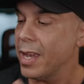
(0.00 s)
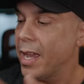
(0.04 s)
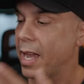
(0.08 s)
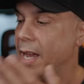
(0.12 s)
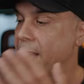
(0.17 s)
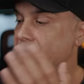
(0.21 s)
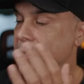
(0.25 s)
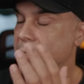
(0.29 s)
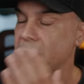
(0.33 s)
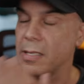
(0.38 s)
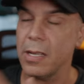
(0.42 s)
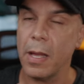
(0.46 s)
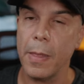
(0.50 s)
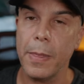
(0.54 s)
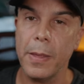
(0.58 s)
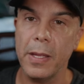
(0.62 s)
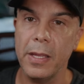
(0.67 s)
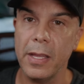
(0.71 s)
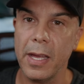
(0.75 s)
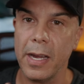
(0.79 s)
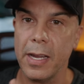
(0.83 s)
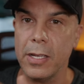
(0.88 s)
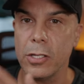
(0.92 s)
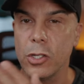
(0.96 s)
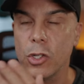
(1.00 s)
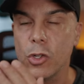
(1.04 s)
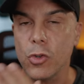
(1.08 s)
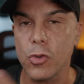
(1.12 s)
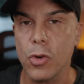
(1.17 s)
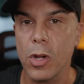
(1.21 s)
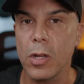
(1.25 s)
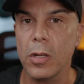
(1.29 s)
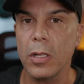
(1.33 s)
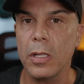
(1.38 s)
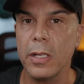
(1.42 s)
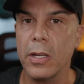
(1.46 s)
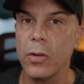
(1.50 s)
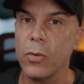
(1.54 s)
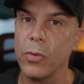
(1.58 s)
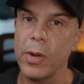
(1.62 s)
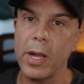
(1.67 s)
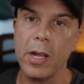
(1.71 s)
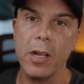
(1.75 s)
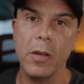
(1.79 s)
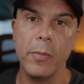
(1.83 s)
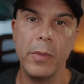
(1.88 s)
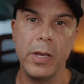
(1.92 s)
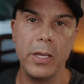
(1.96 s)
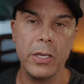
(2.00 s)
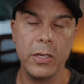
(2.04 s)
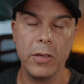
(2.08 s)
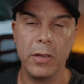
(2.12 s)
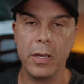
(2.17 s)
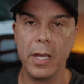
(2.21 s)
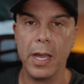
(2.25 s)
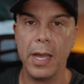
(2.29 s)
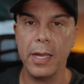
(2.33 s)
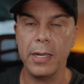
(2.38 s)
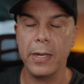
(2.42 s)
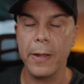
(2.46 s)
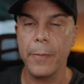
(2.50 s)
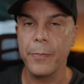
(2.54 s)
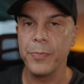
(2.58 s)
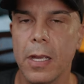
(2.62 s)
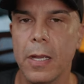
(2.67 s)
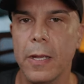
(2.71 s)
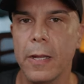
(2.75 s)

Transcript: And it's something that I strongly recommend you get.